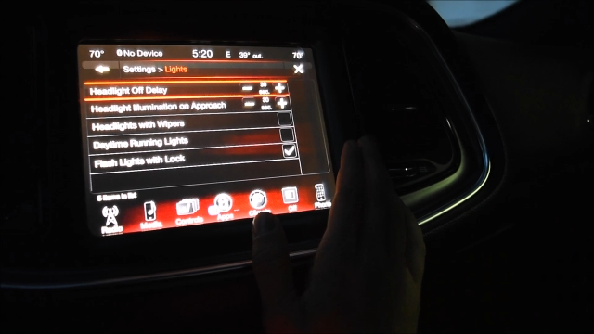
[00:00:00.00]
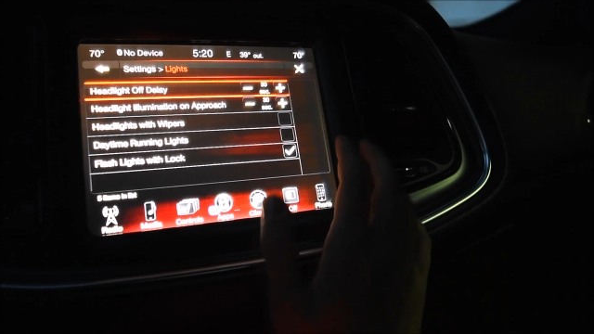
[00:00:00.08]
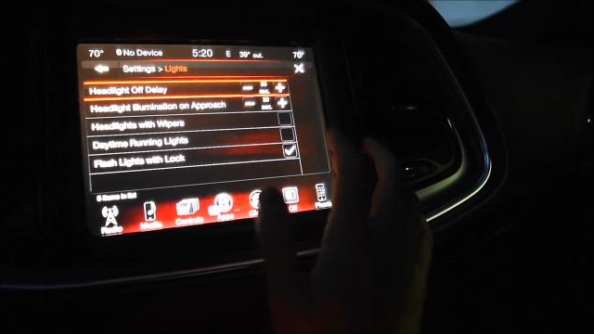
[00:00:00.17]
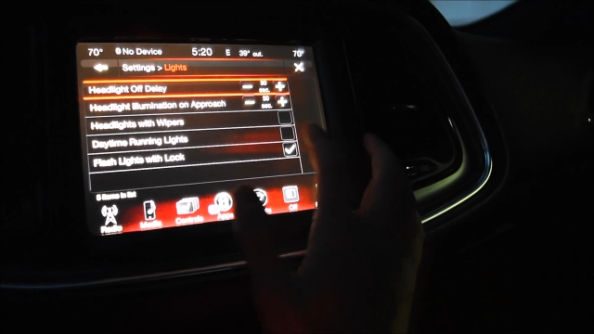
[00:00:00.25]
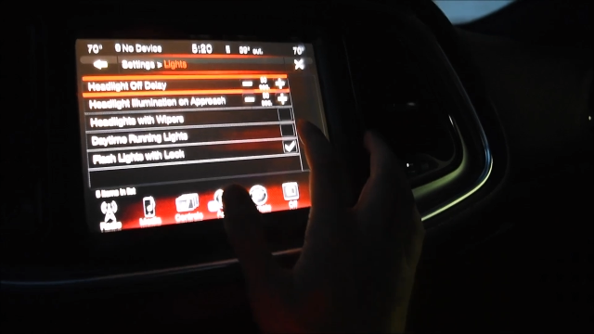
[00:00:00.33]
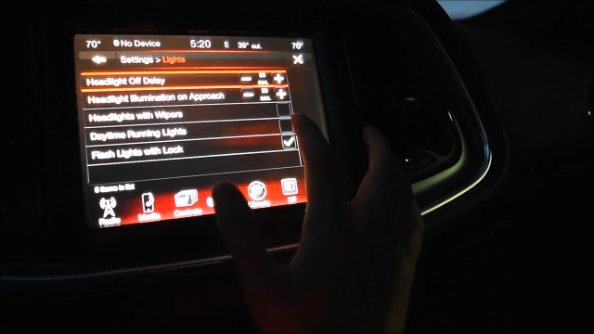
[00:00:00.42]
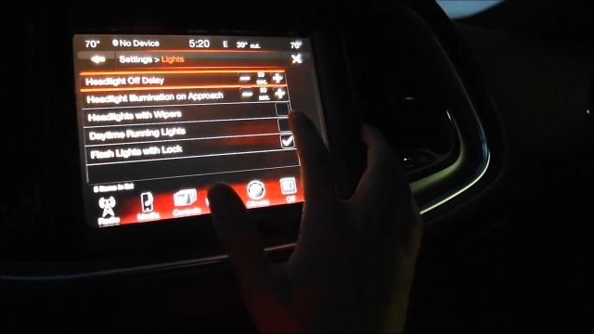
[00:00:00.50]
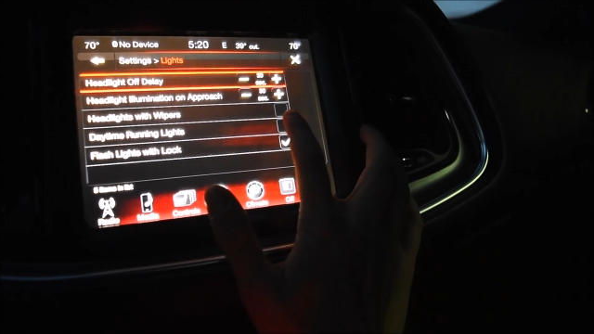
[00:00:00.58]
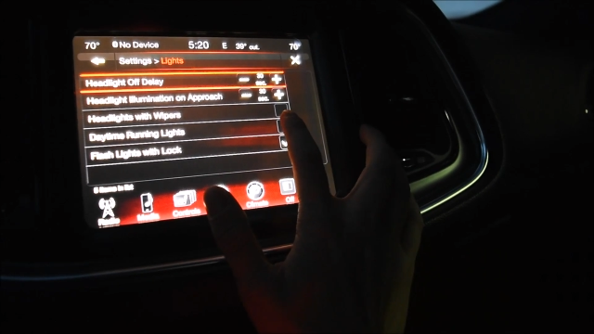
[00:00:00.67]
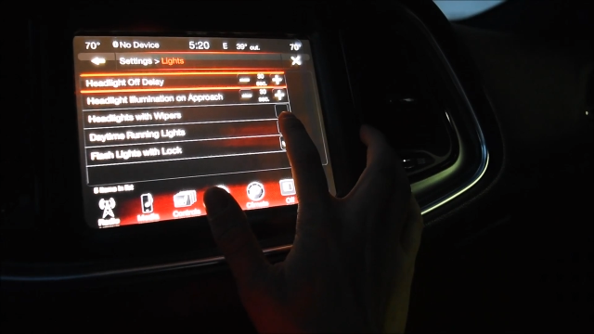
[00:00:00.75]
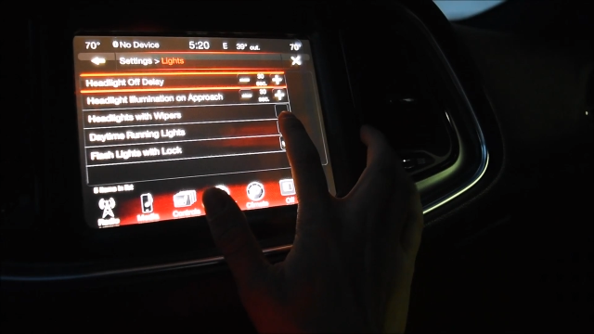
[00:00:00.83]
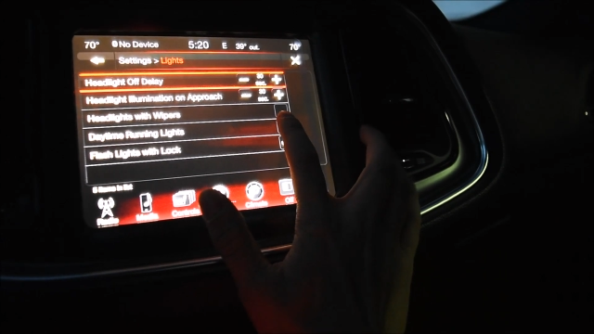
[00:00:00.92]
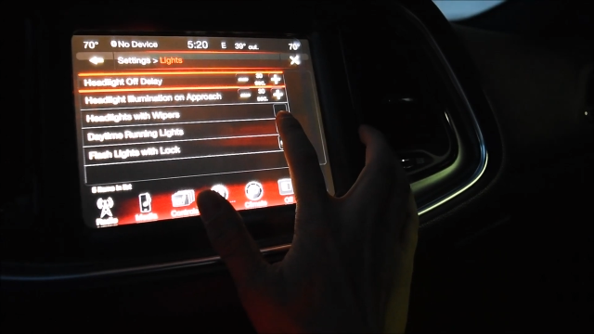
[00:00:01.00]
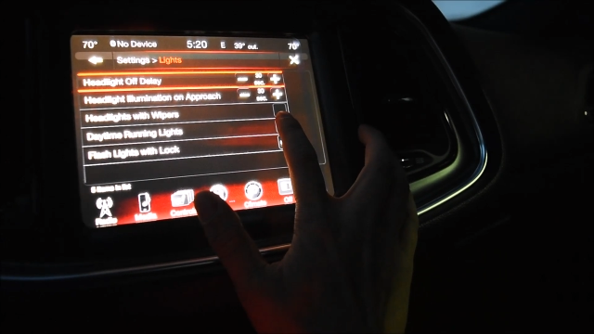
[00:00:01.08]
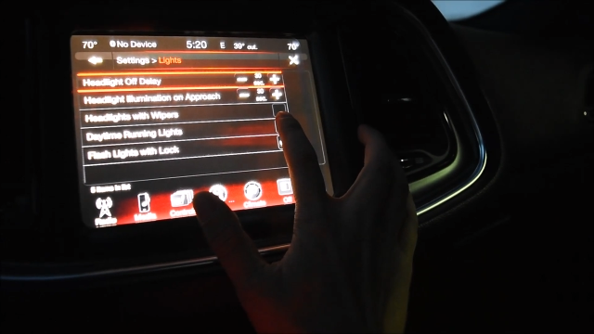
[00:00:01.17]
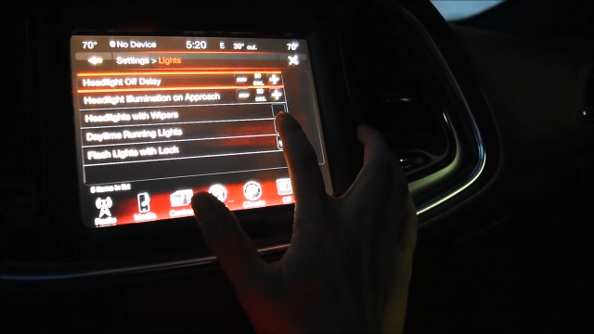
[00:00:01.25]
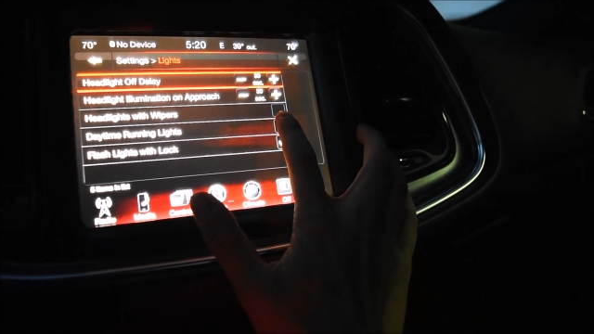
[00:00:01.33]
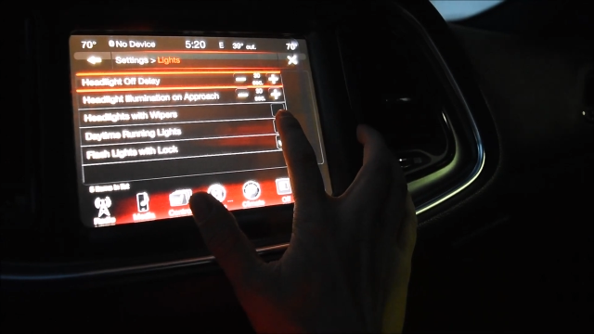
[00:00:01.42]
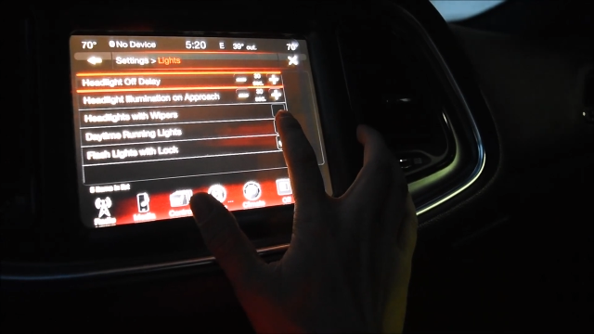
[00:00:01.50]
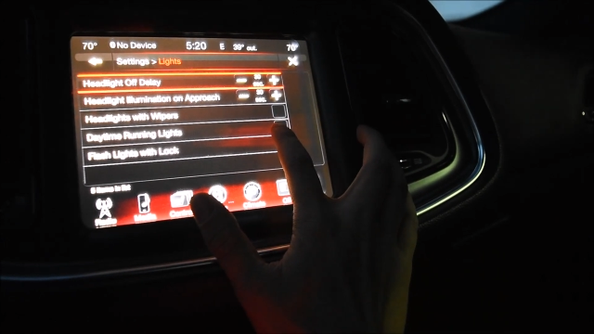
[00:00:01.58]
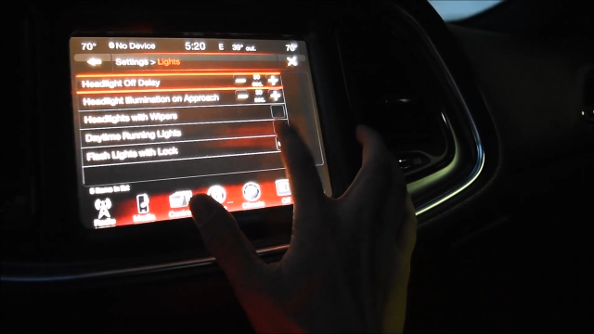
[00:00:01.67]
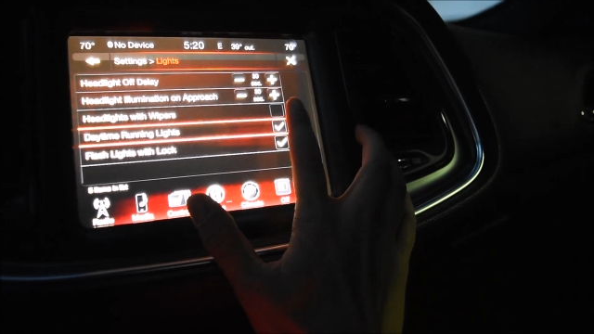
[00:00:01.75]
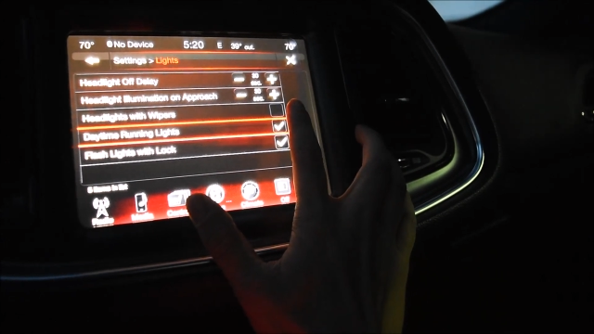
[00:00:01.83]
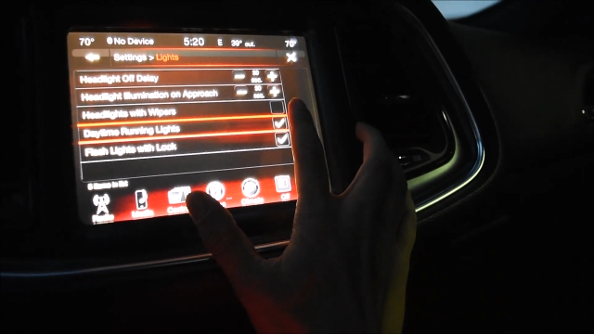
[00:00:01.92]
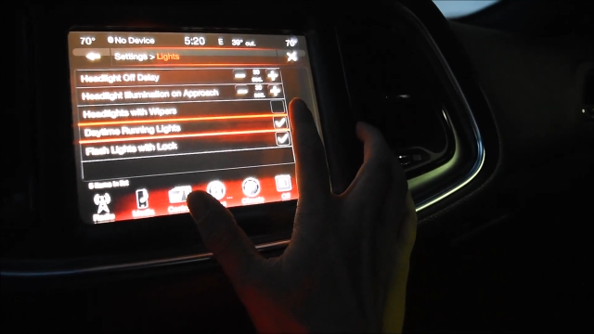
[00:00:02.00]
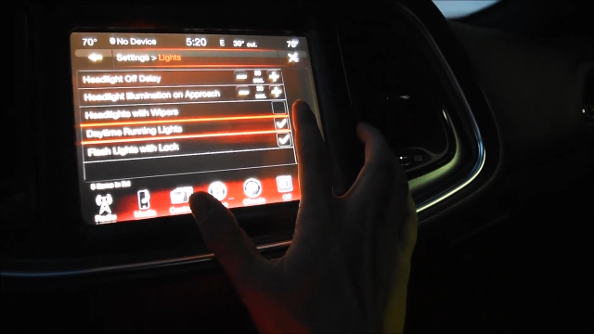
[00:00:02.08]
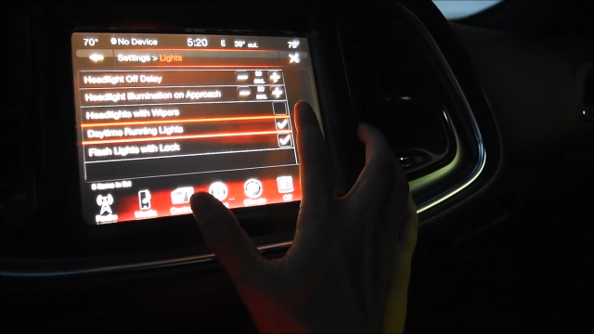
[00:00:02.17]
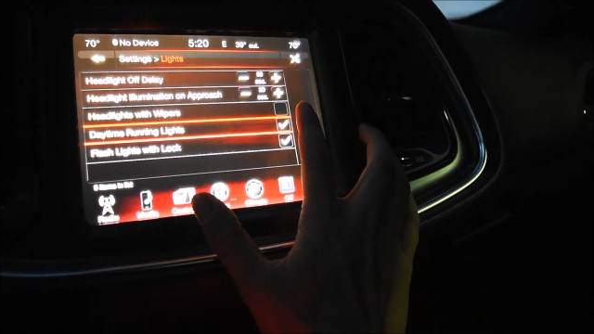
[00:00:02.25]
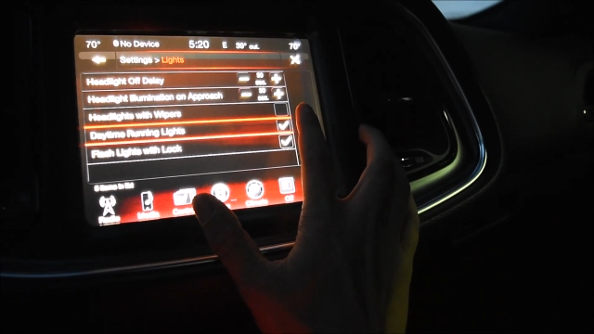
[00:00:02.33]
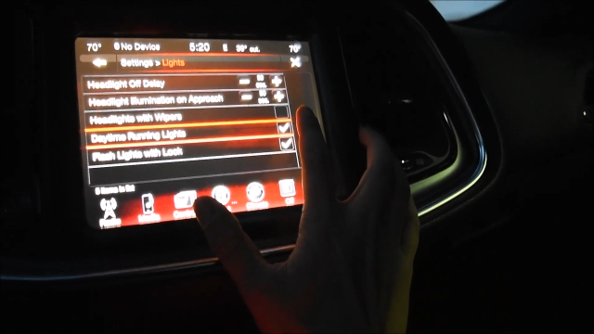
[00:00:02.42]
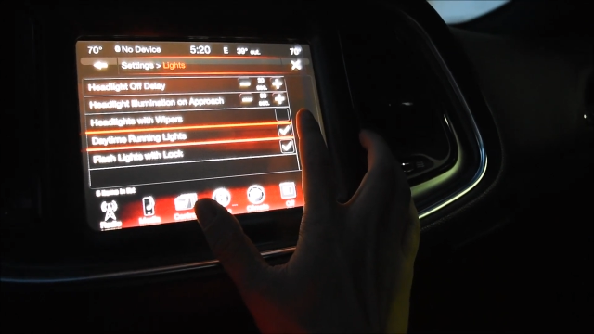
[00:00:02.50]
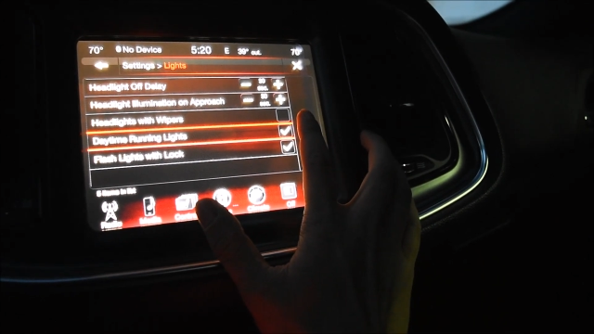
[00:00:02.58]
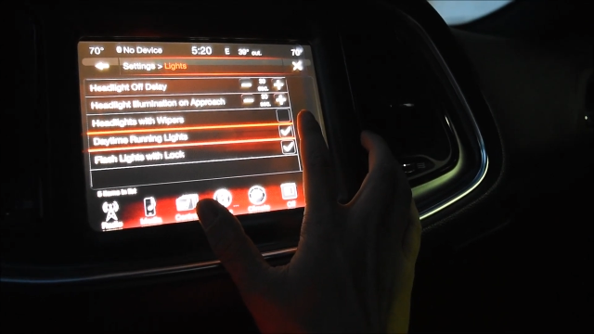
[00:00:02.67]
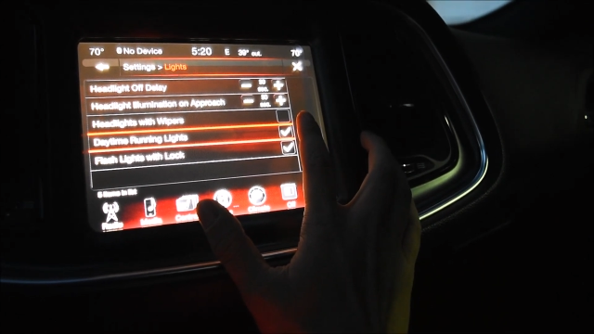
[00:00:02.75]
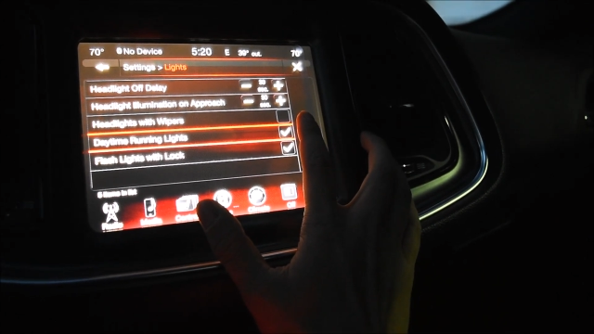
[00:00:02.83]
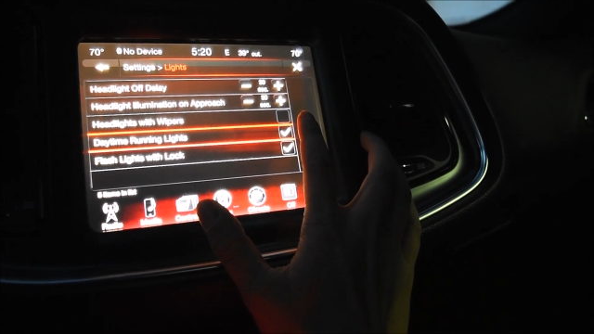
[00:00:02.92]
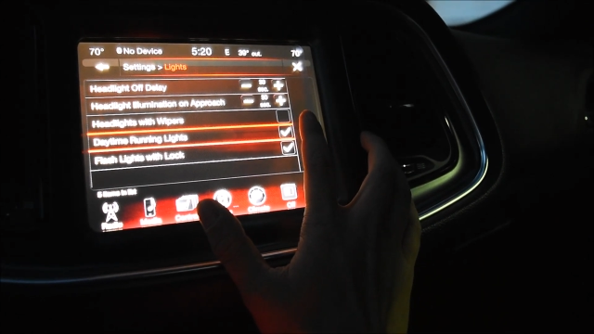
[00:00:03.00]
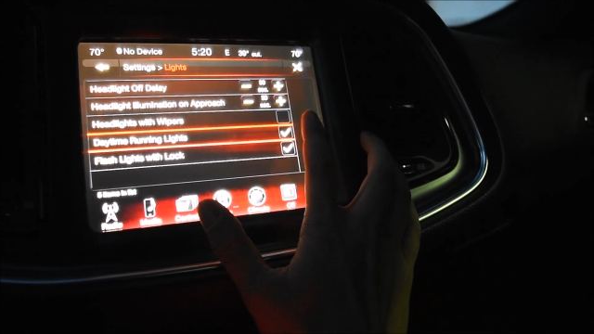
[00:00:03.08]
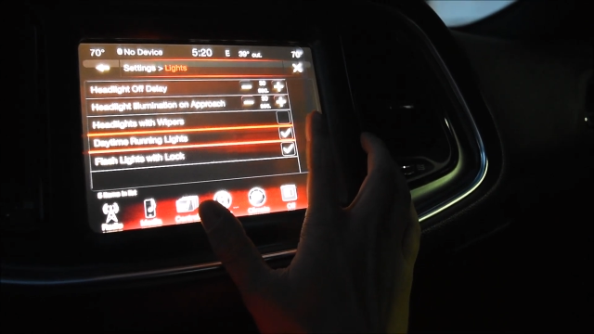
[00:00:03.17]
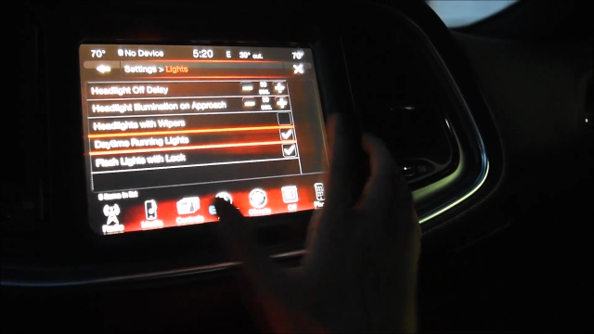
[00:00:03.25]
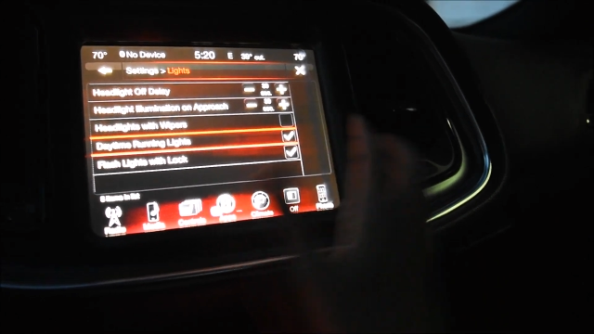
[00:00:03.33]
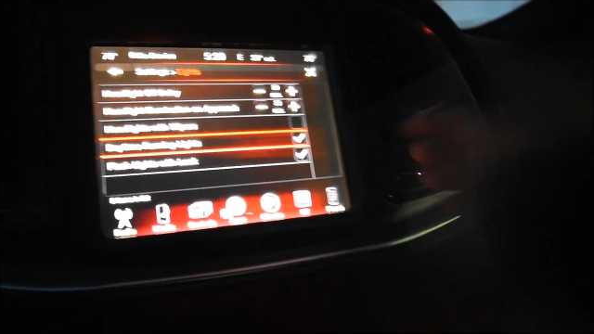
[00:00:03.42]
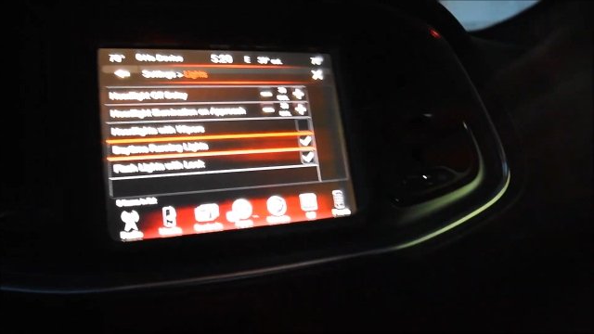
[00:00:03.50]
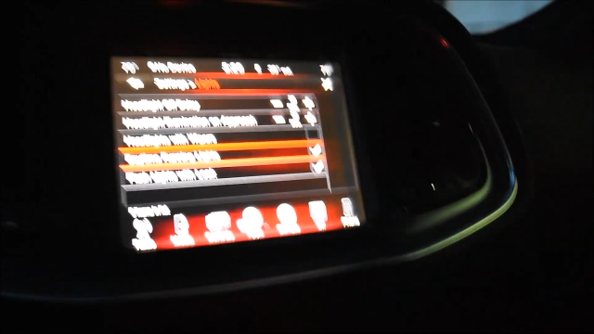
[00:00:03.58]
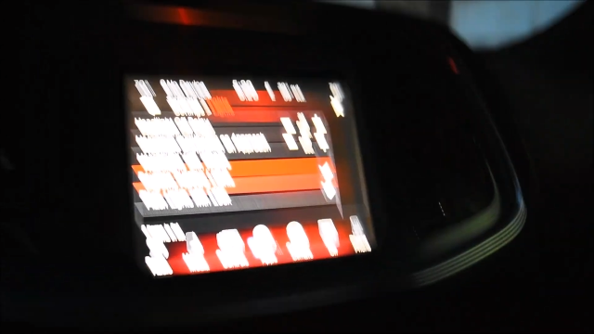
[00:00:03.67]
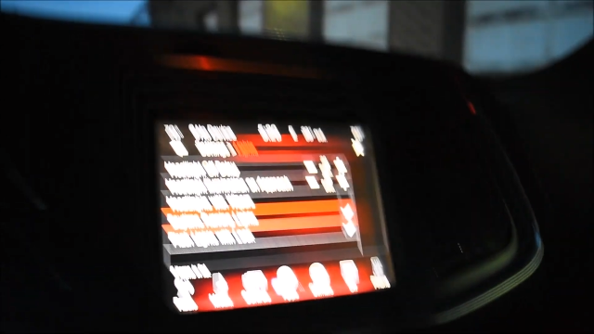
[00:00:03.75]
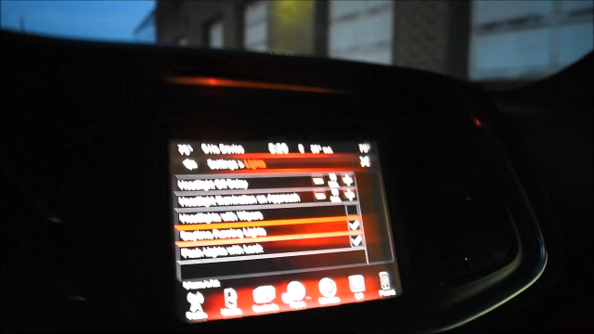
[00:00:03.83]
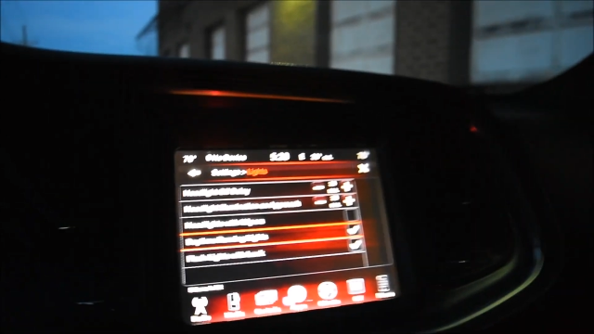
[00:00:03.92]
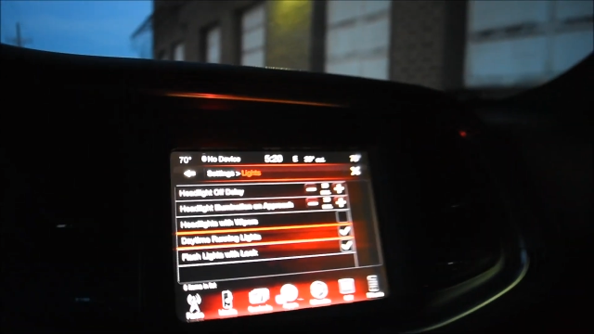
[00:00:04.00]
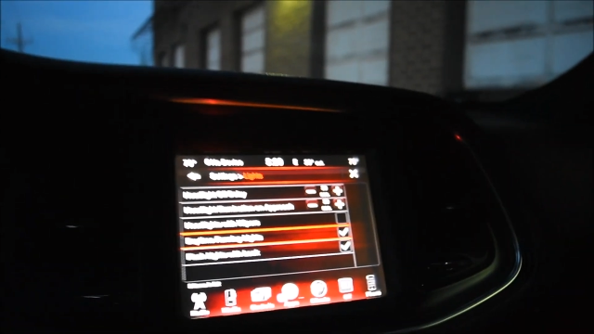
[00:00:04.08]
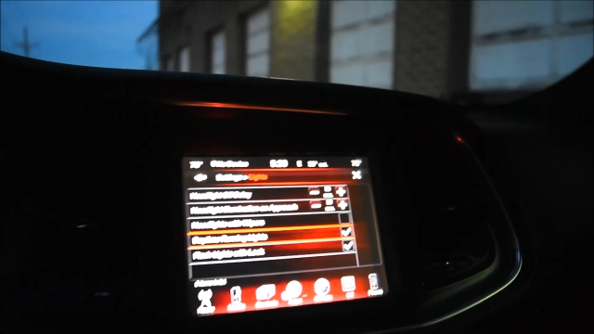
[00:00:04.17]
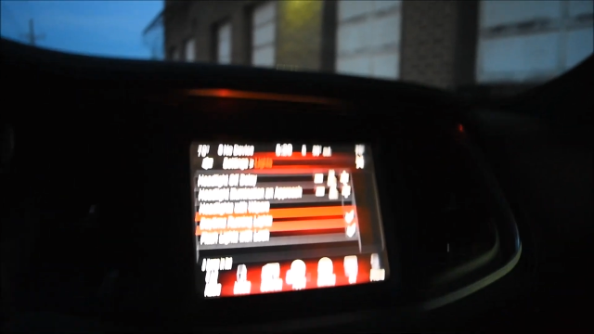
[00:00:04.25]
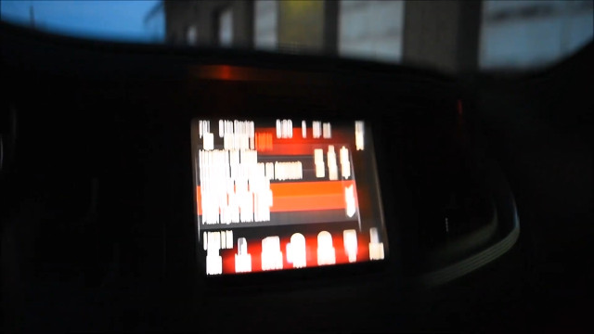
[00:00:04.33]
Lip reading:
Nobody's mouth can be seen.